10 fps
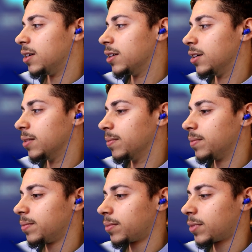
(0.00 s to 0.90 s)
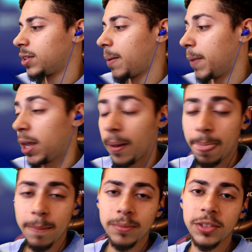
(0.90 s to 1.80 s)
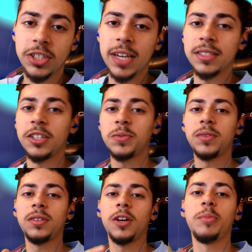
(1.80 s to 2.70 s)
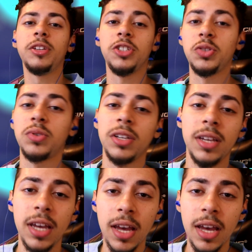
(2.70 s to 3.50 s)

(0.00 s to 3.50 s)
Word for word: Um, but yeah, see you guys in the next one. Hope you enjoyed.